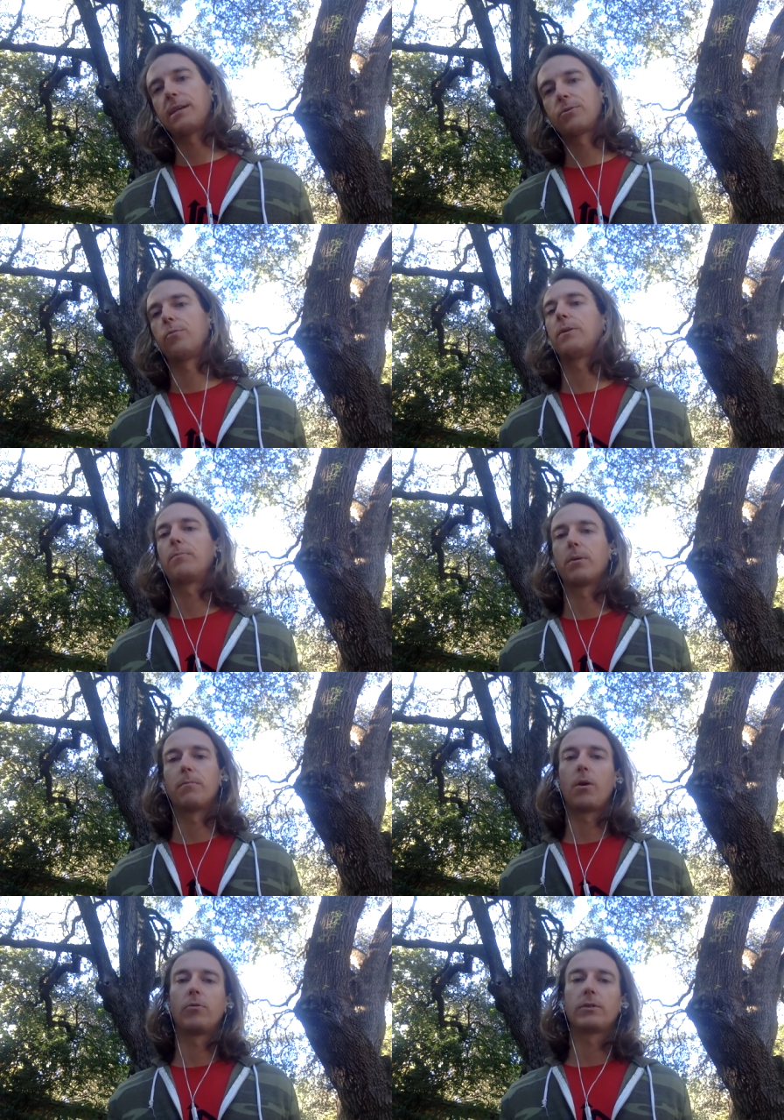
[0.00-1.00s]
That's what we
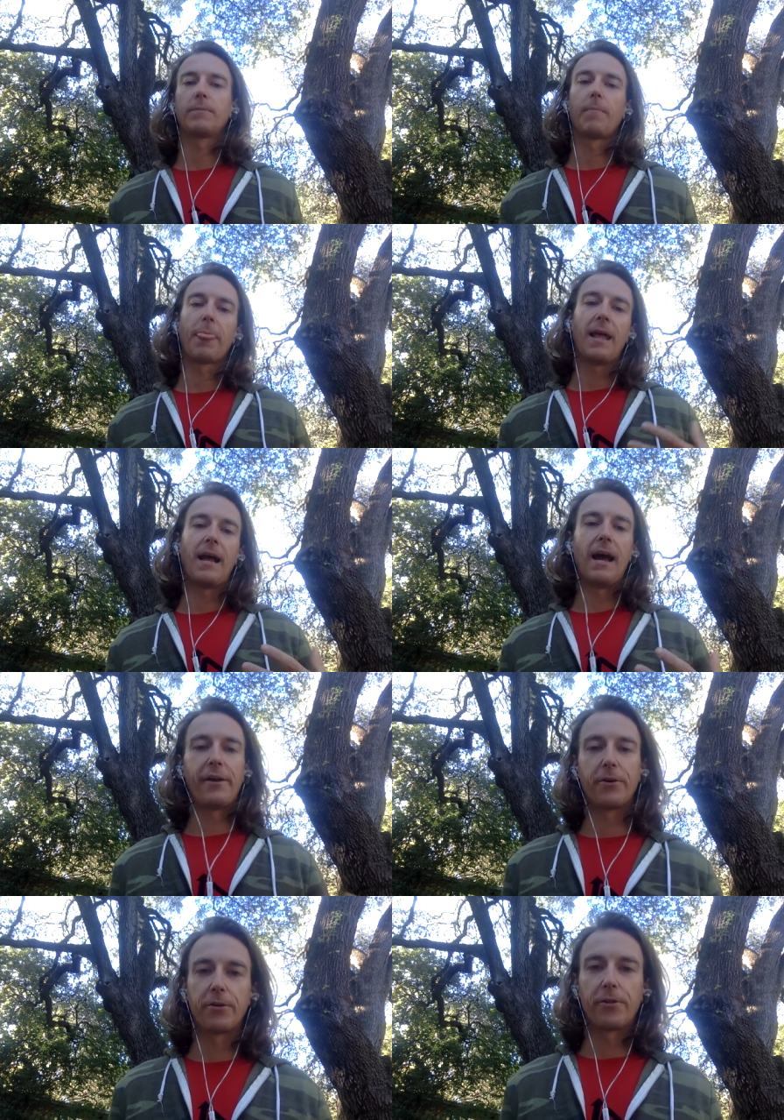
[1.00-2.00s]
promote
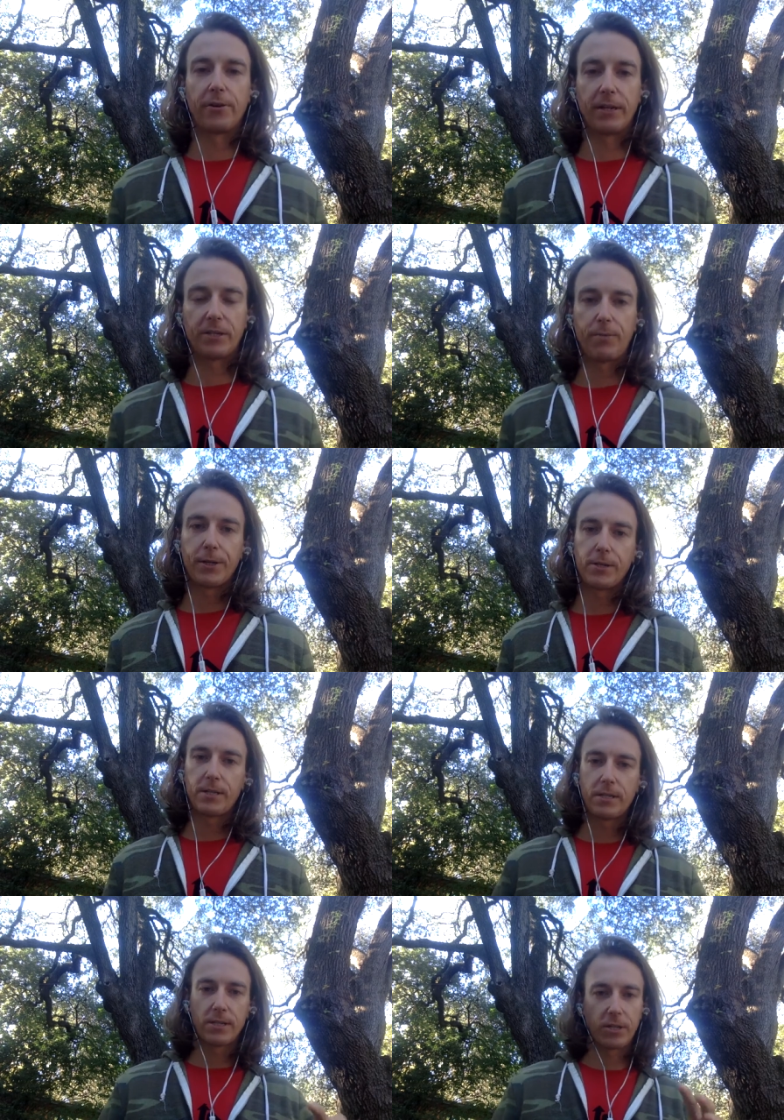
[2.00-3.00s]
at Under 30
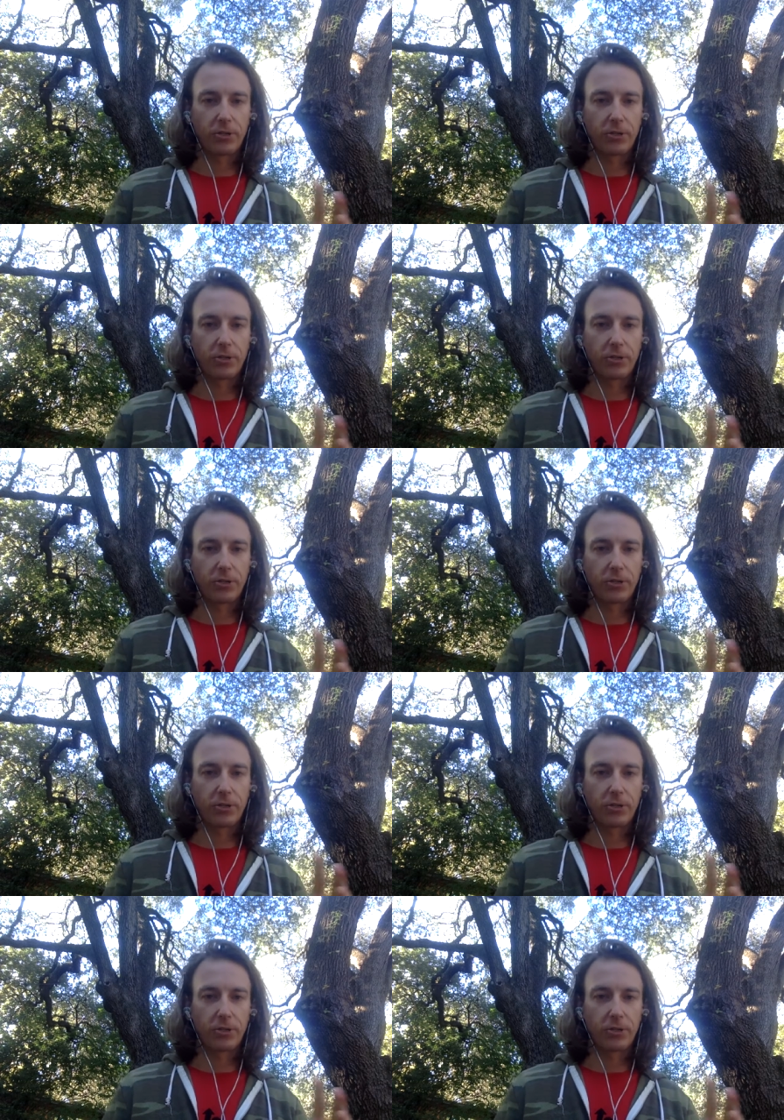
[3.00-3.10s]
Experiences,